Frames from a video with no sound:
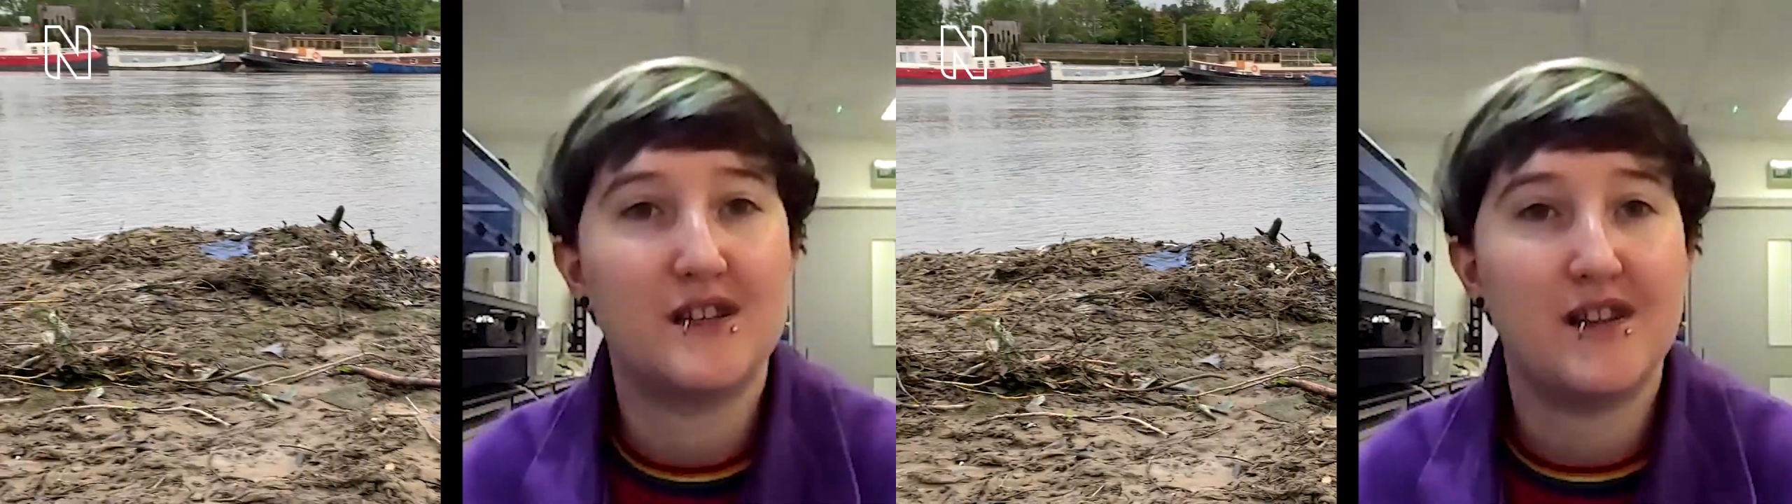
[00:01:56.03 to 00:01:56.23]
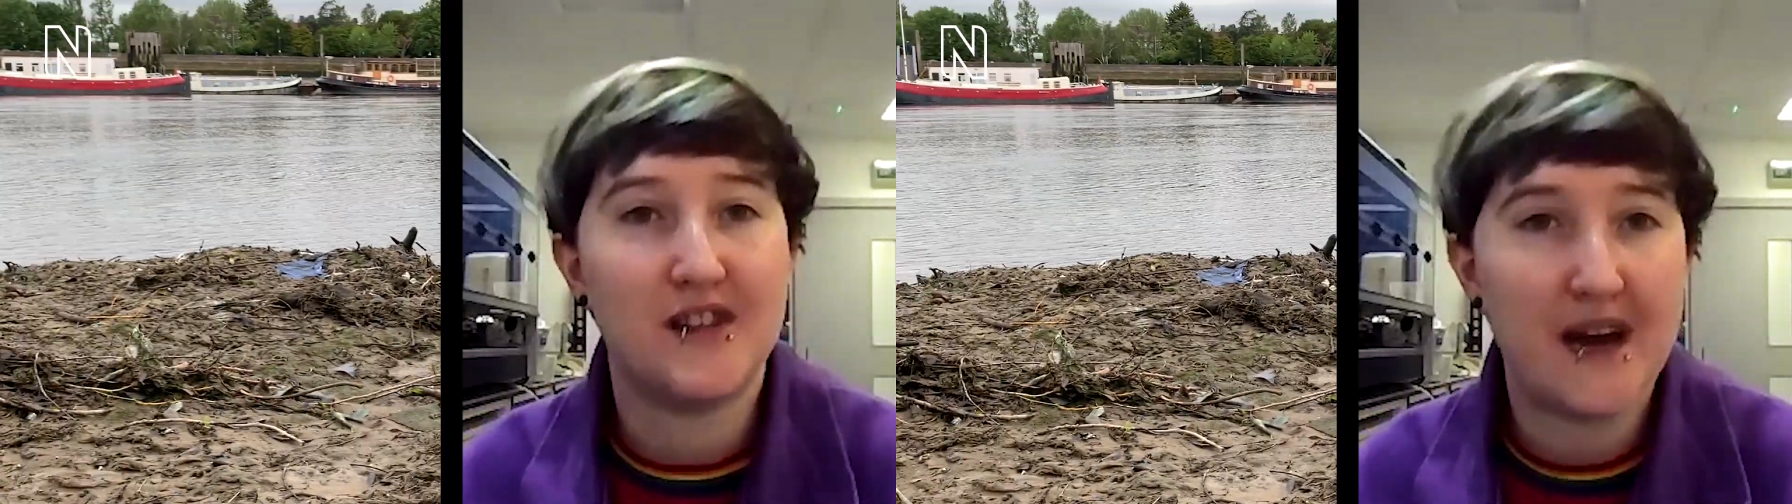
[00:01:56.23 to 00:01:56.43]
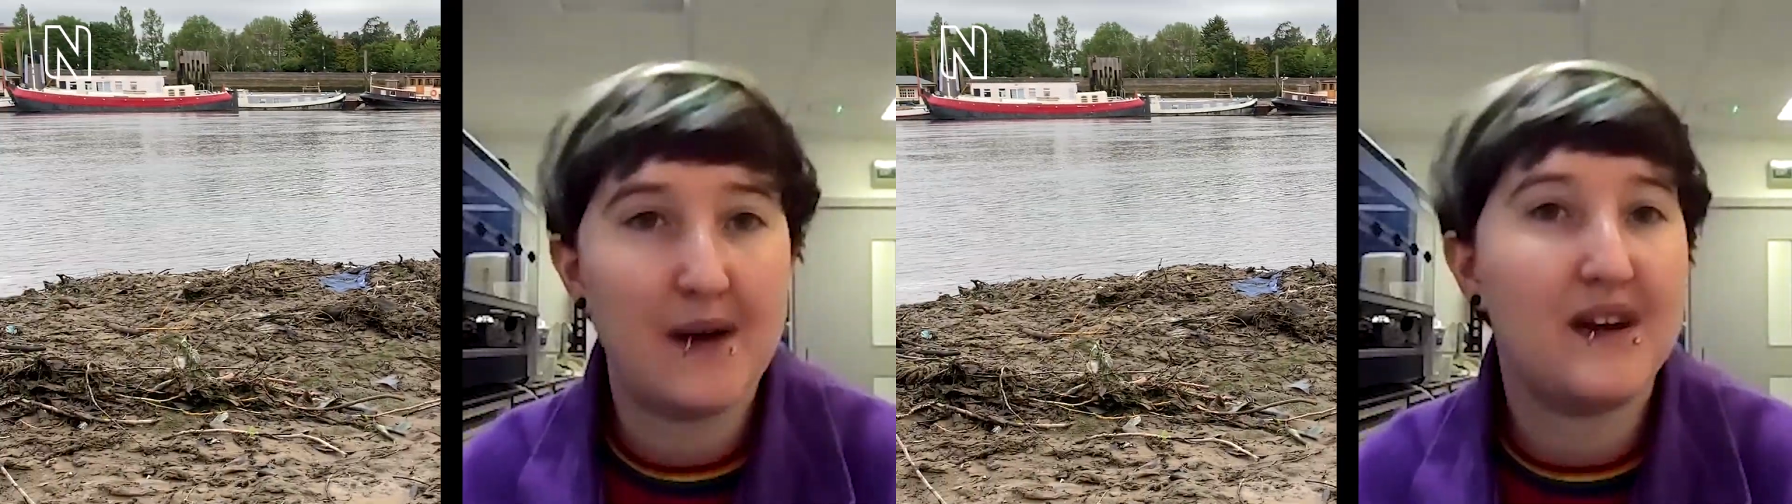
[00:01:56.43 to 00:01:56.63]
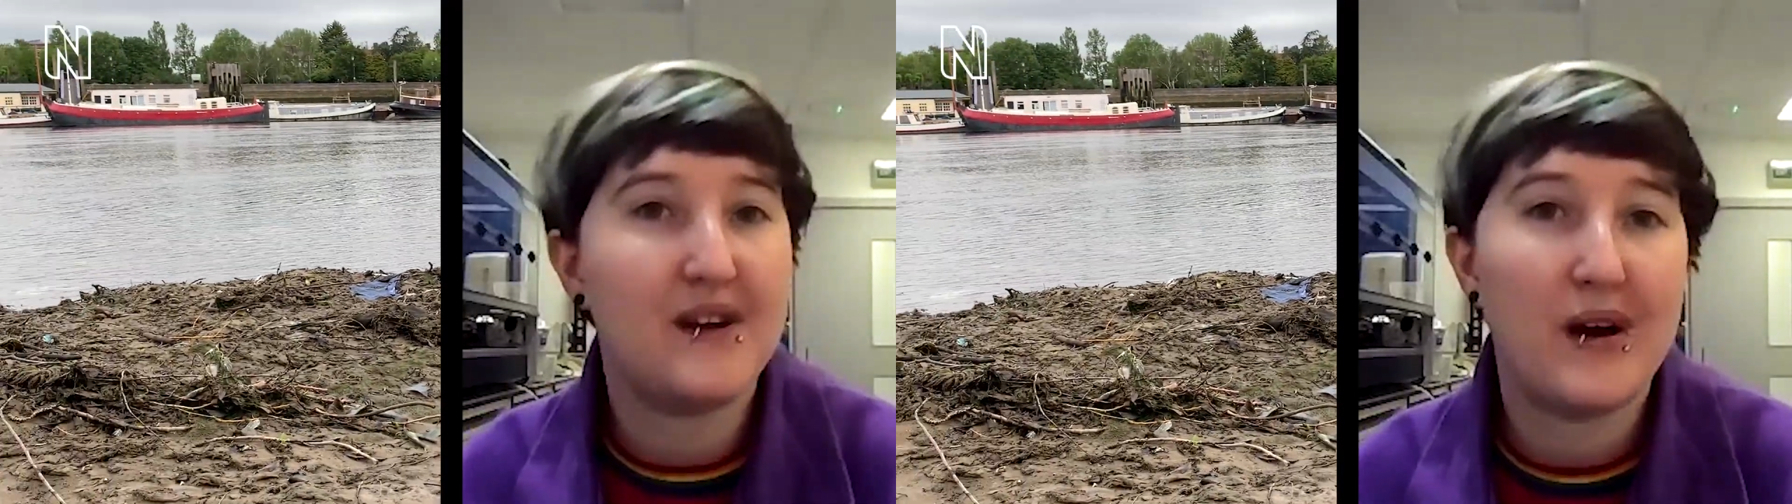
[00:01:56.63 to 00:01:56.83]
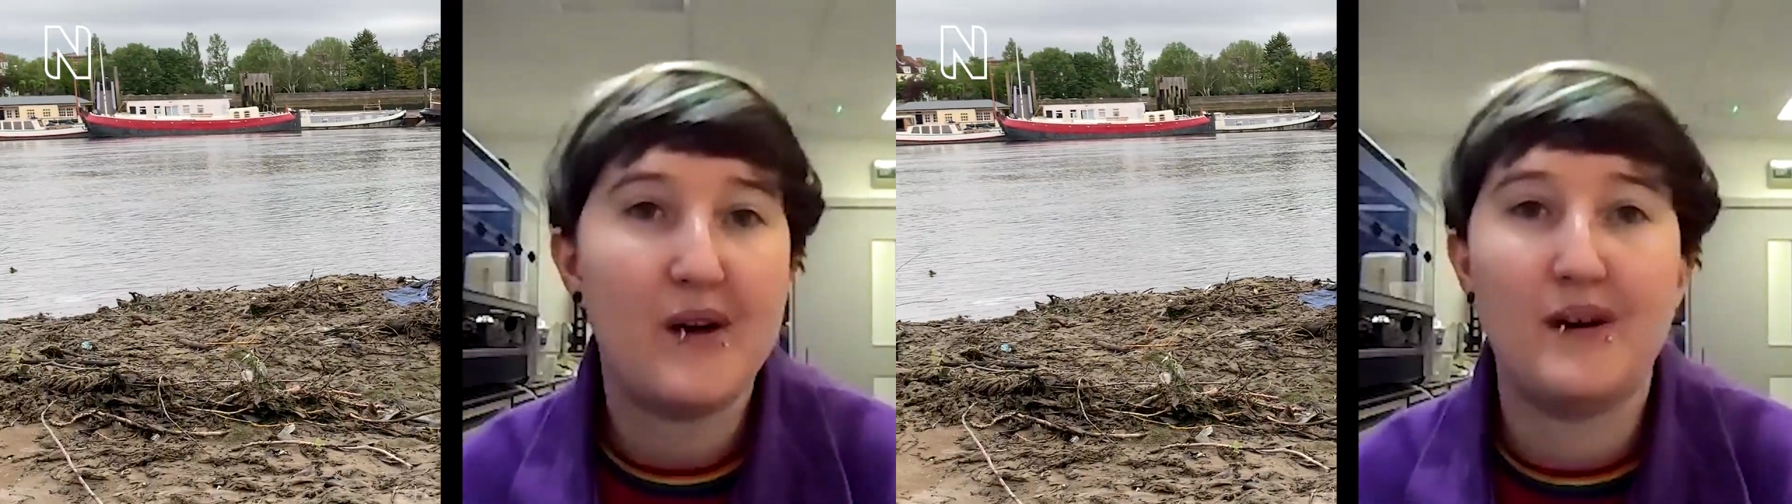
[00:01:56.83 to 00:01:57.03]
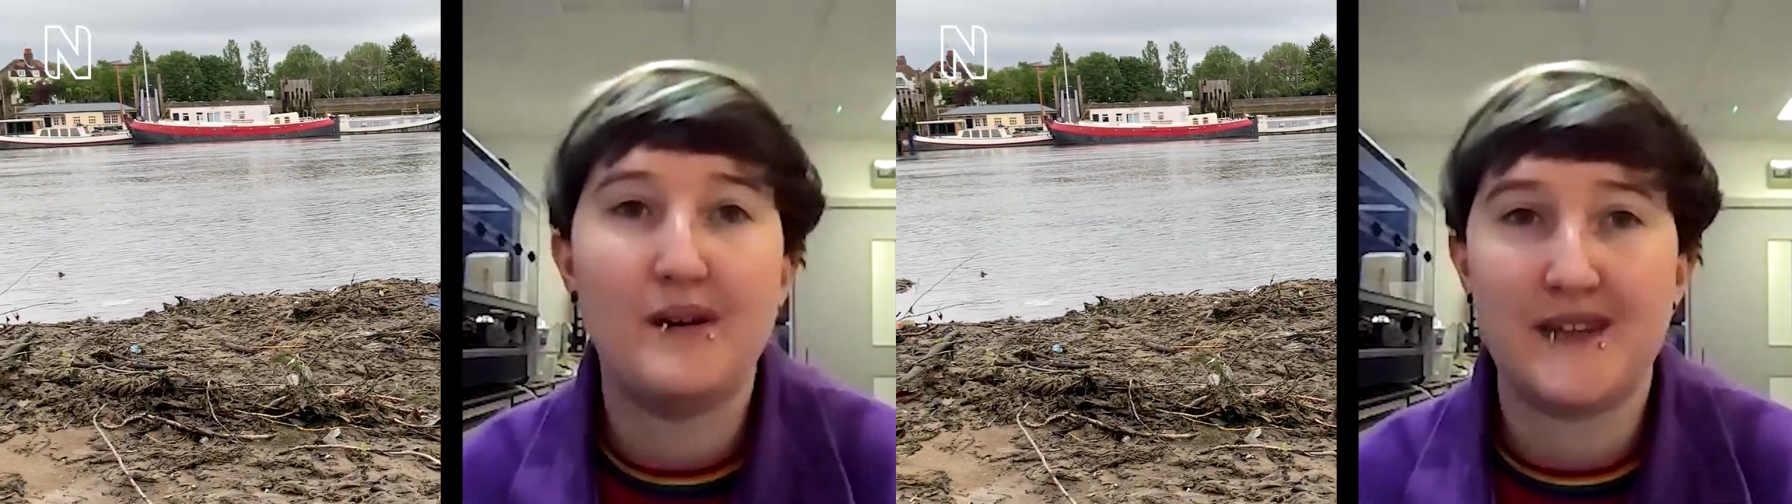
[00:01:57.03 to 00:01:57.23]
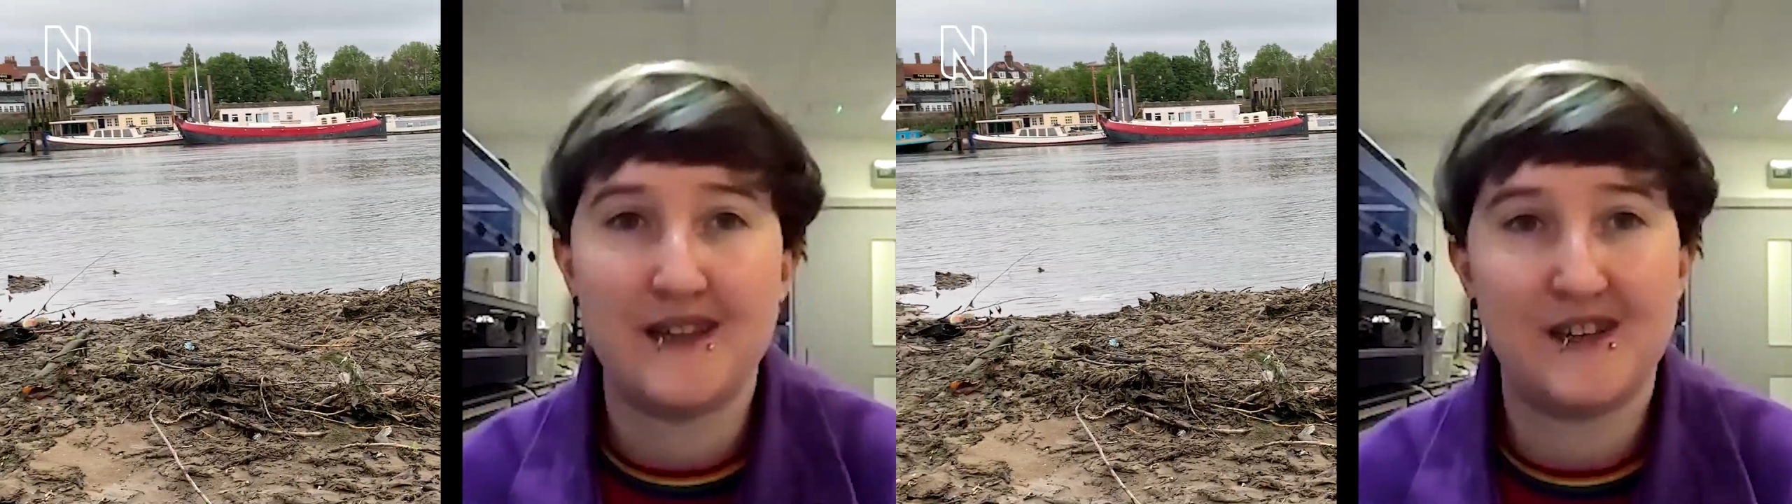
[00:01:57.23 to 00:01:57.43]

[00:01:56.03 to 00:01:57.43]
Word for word: that many wet wipes down the